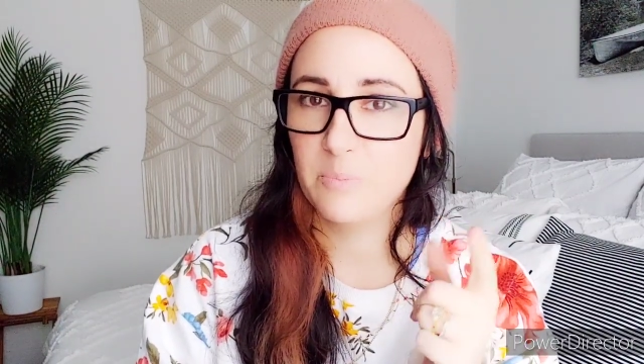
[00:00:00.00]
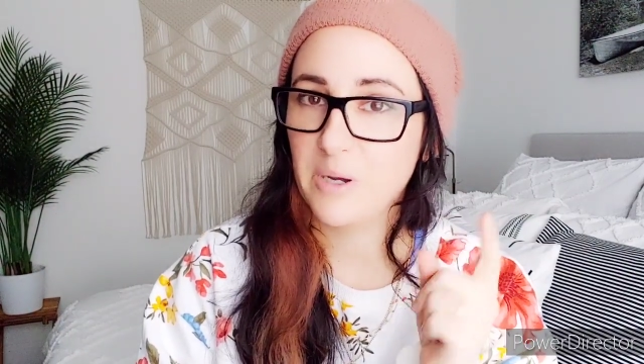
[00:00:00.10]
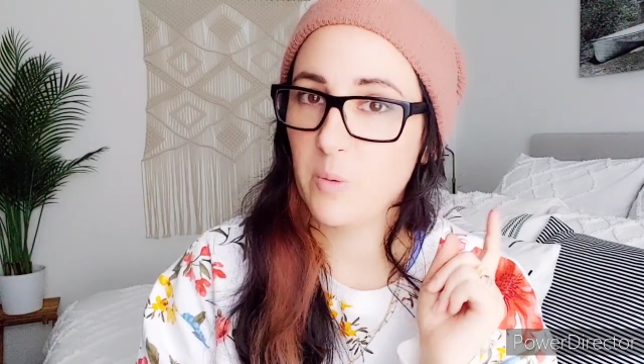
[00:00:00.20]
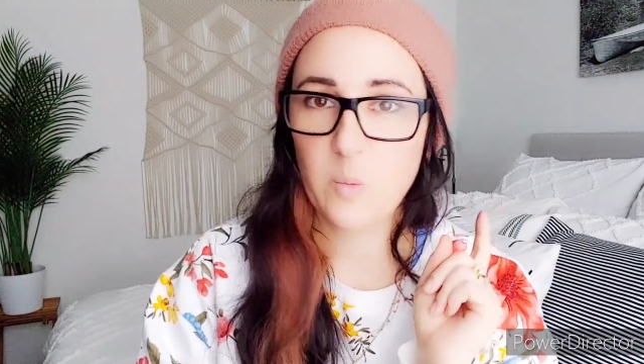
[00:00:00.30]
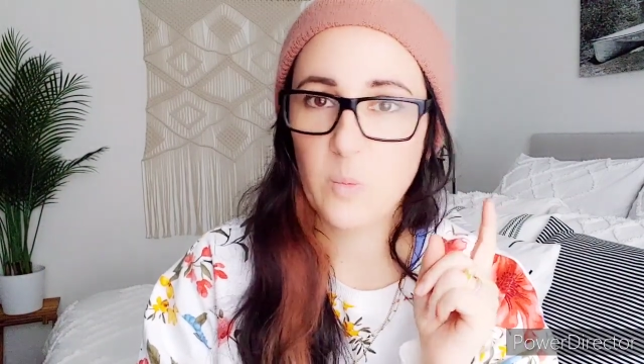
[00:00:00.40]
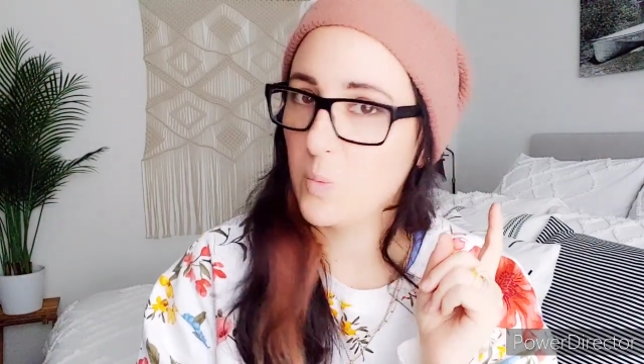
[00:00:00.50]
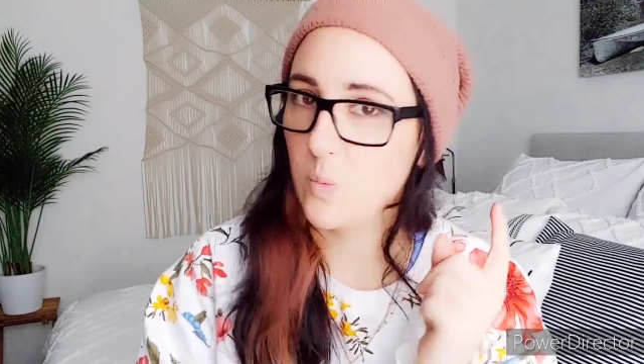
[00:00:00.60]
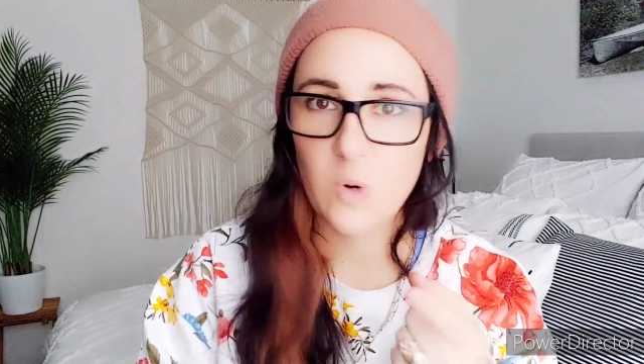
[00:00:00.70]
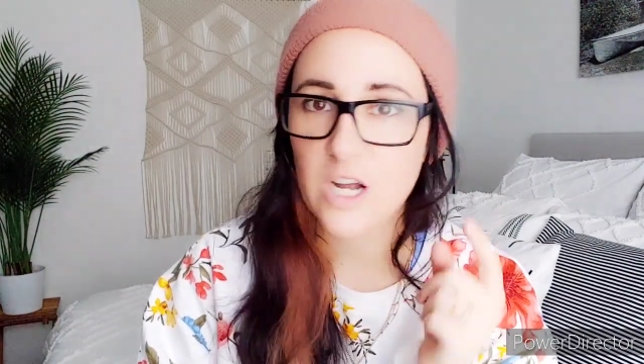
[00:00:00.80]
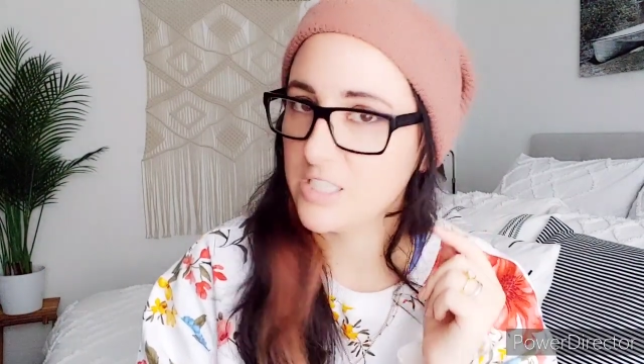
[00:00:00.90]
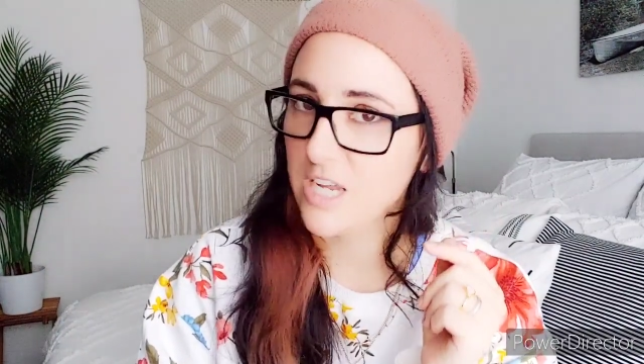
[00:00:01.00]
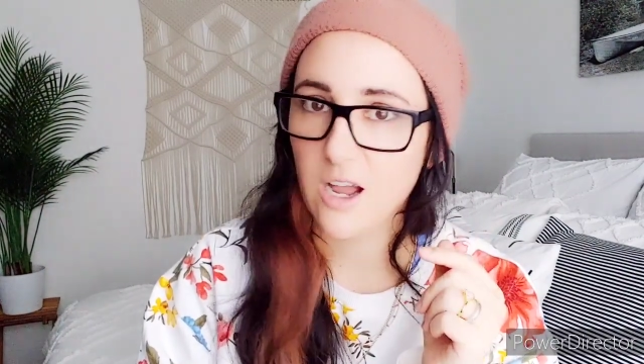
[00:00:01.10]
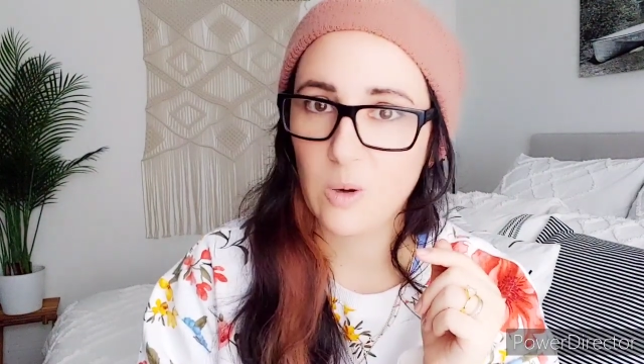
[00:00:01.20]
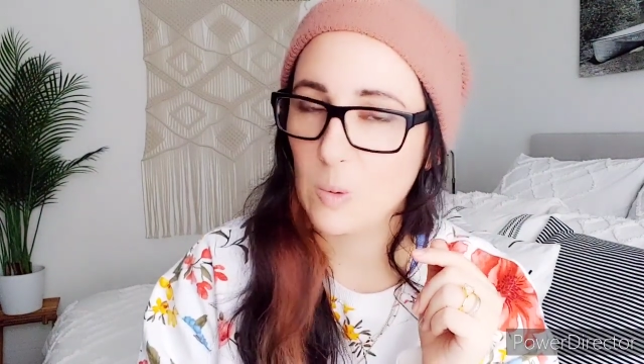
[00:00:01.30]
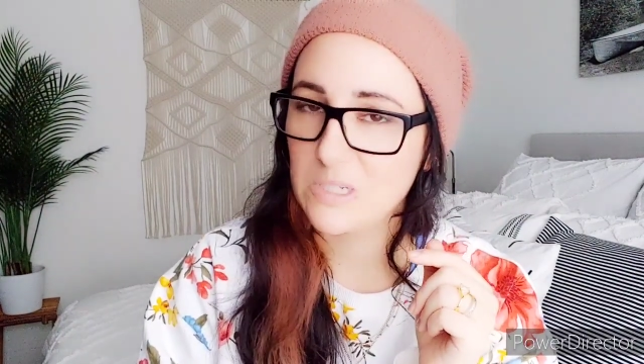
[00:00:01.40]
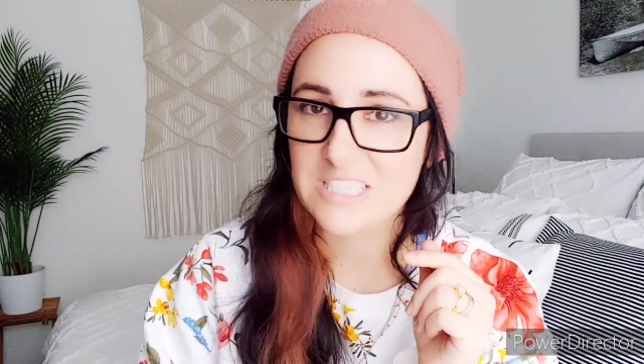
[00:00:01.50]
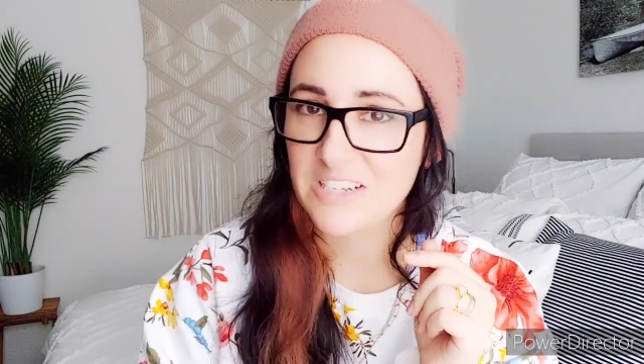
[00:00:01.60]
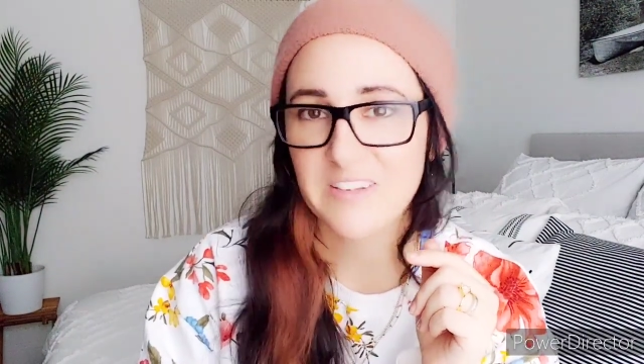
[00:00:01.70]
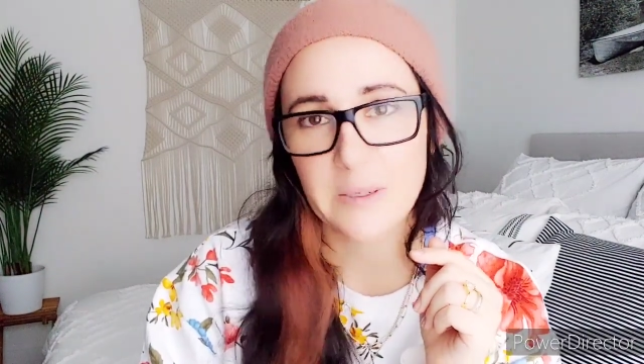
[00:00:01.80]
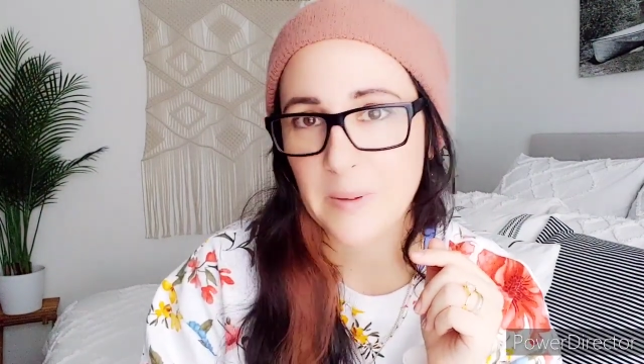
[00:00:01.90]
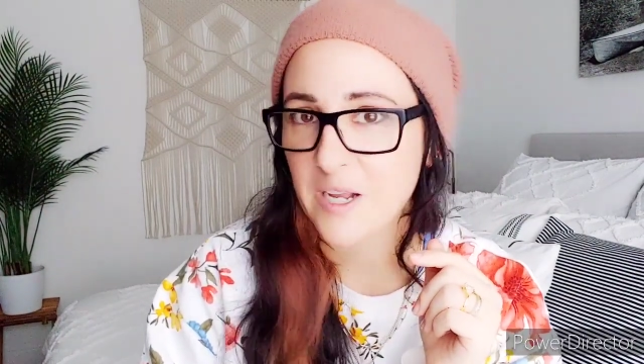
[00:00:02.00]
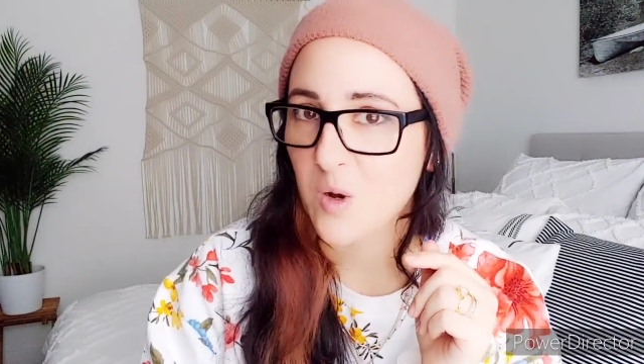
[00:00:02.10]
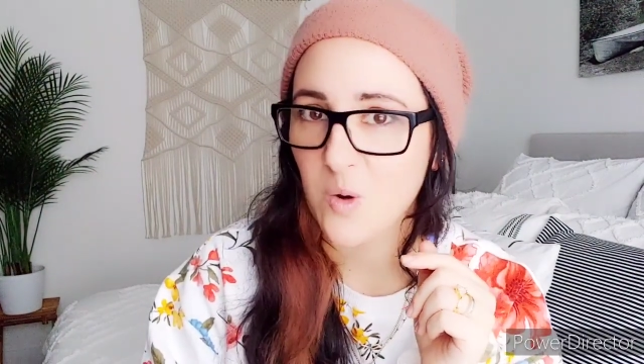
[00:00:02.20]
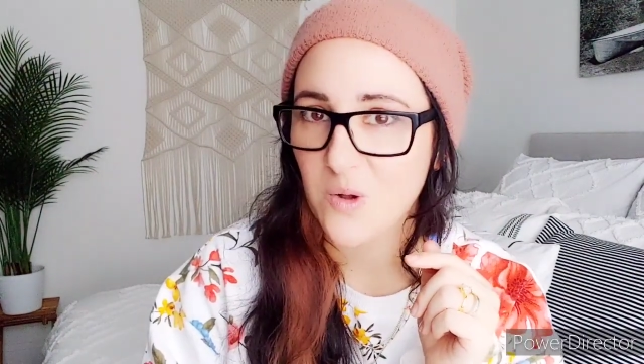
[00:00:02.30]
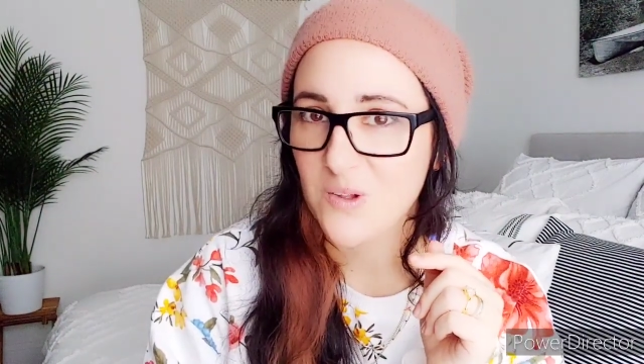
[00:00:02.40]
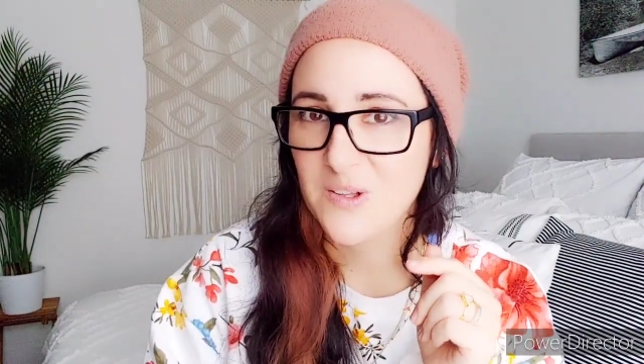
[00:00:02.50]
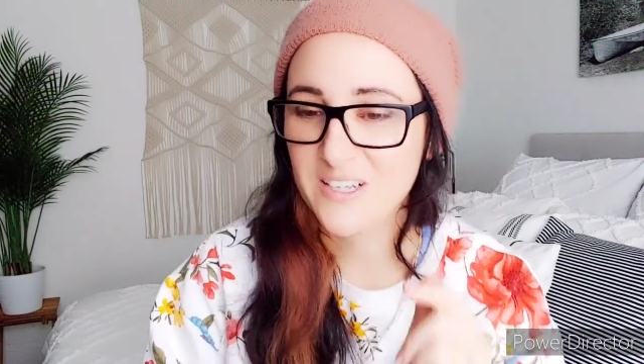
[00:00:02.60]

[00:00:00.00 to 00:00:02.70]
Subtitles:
But watch out once I've hit my goal.